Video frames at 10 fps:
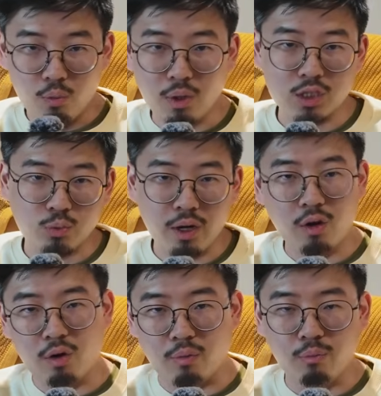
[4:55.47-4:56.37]
Works
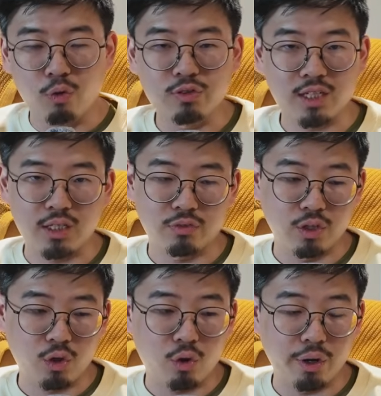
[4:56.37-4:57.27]
well on both sides
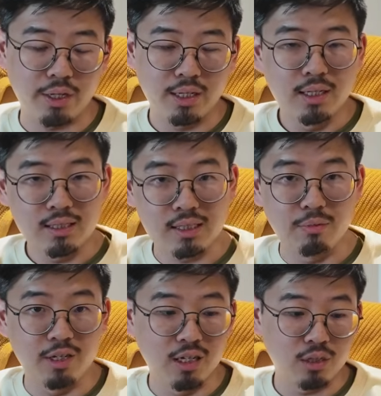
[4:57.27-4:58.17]
of the coin,
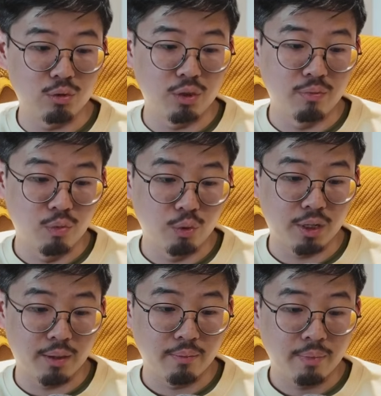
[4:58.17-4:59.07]
similar to
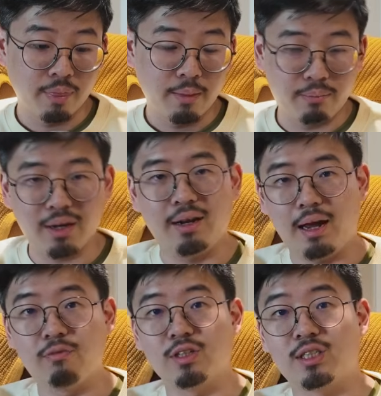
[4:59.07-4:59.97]
Demona. but
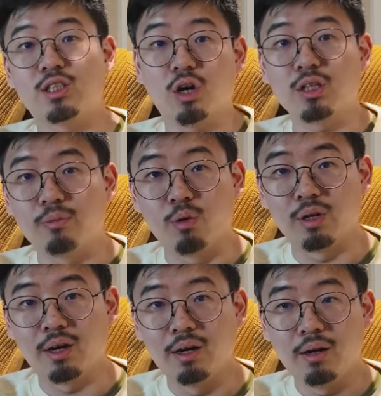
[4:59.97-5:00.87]
emphasis on
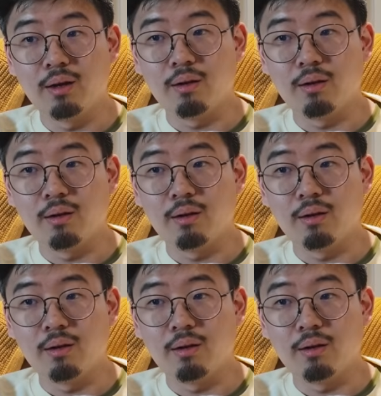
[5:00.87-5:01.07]
Demona